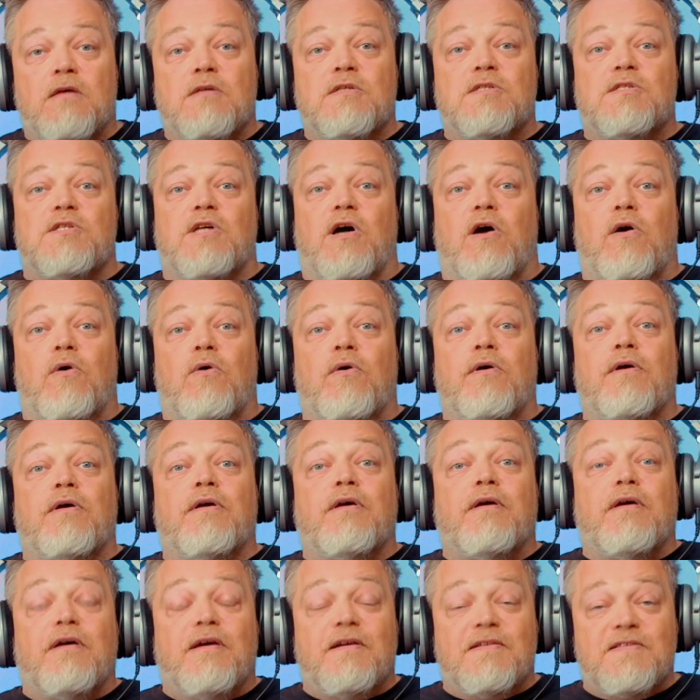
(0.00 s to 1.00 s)
So
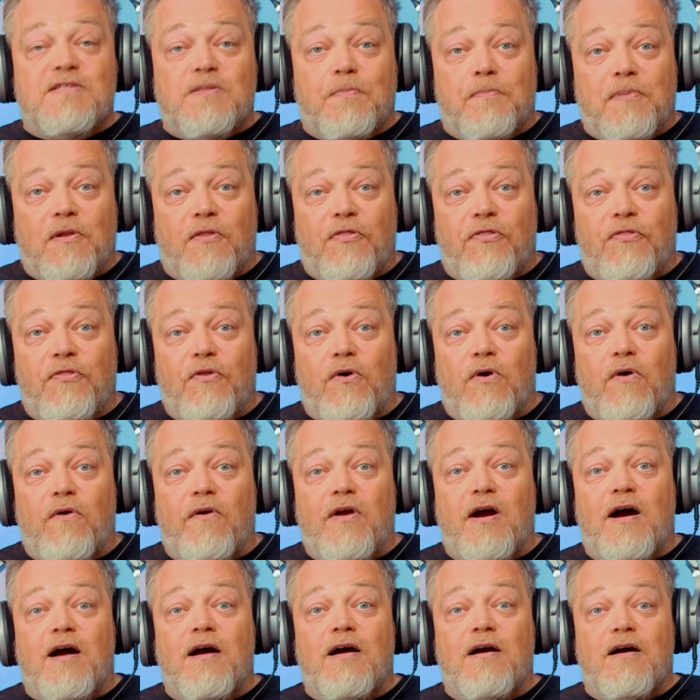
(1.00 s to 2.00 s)
it's a
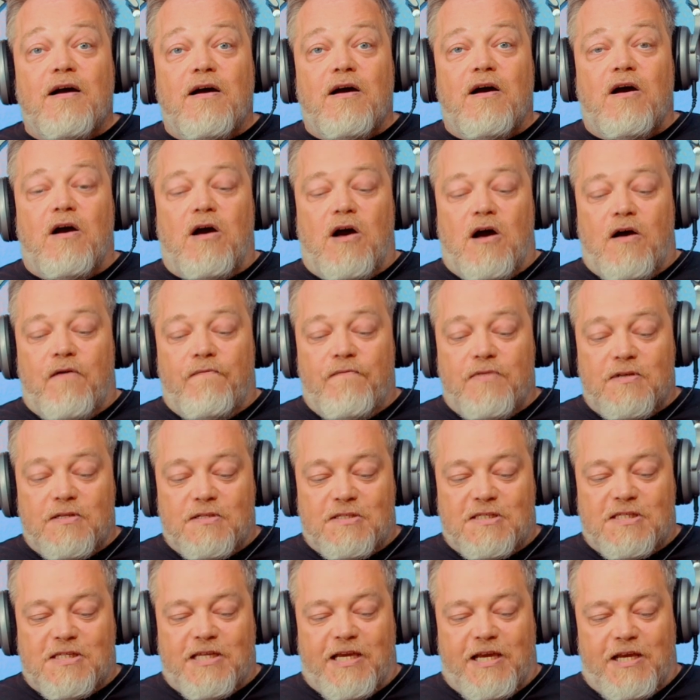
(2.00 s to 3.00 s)
plethora of
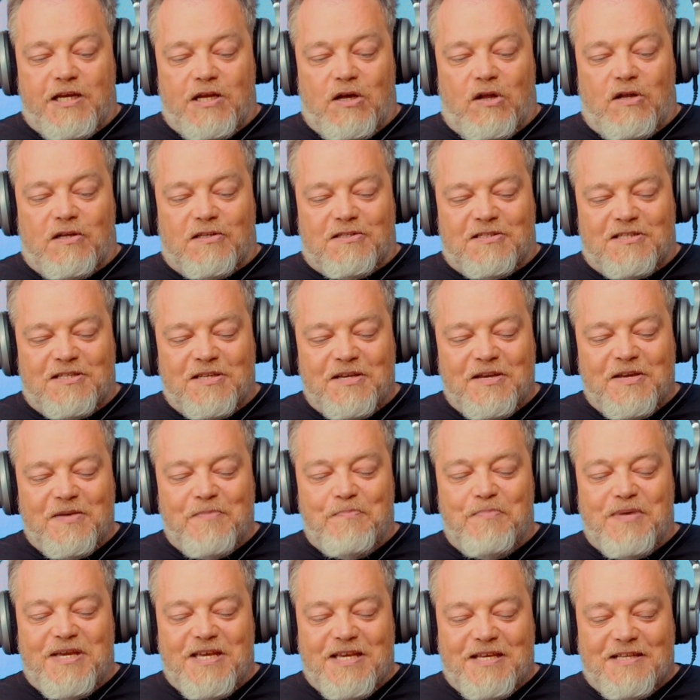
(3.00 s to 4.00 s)
signals
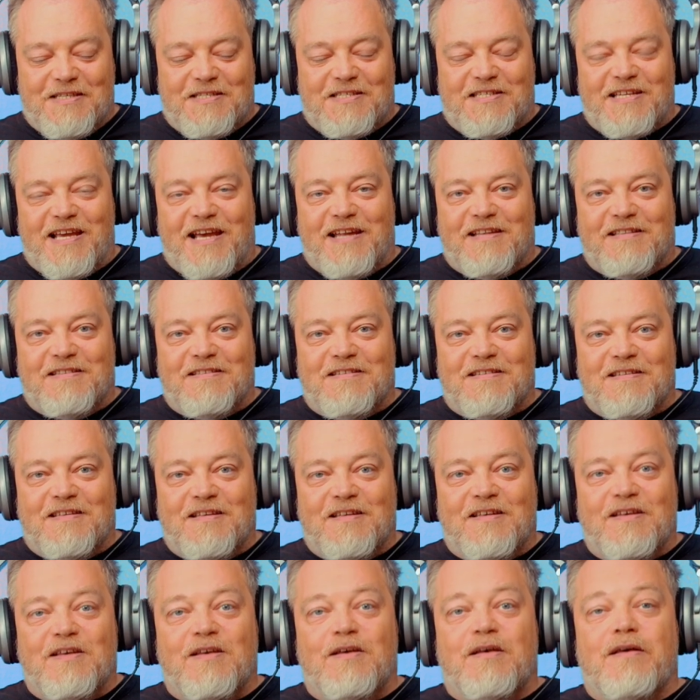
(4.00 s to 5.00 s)
being sent.
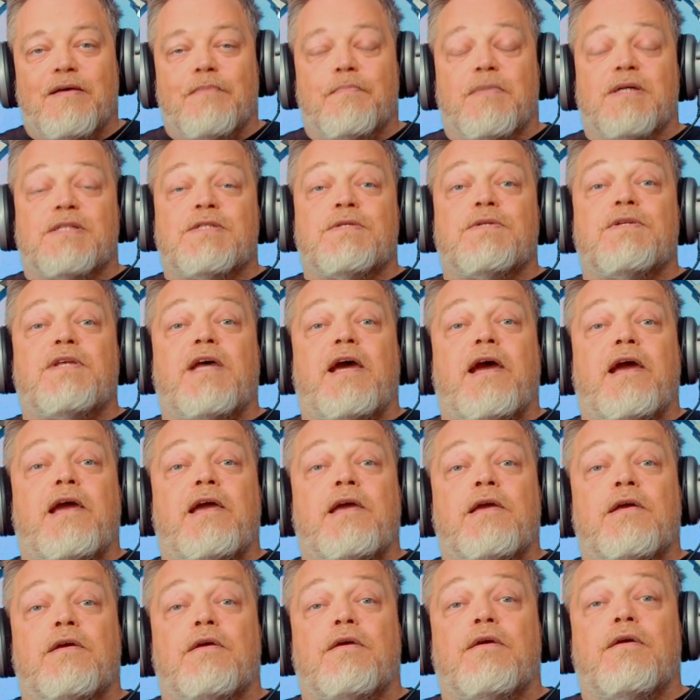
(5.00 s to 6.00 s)
But
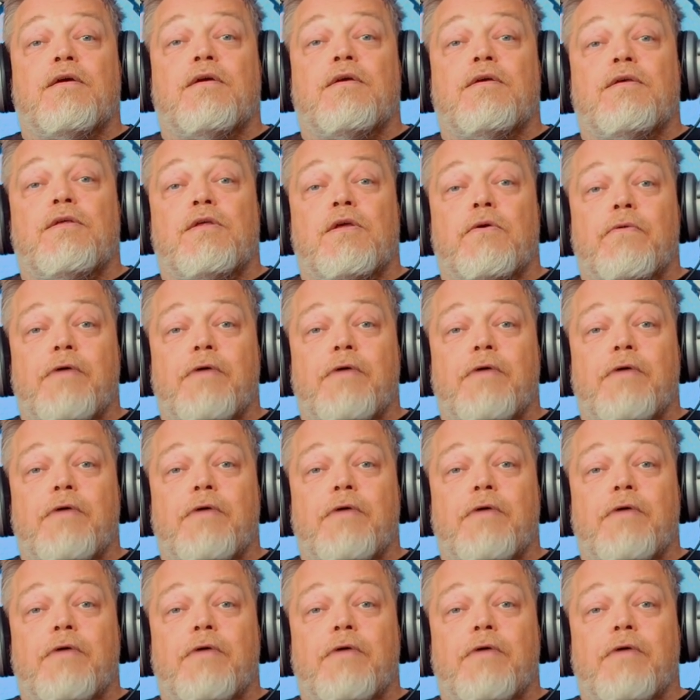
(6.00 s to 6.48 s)
today, you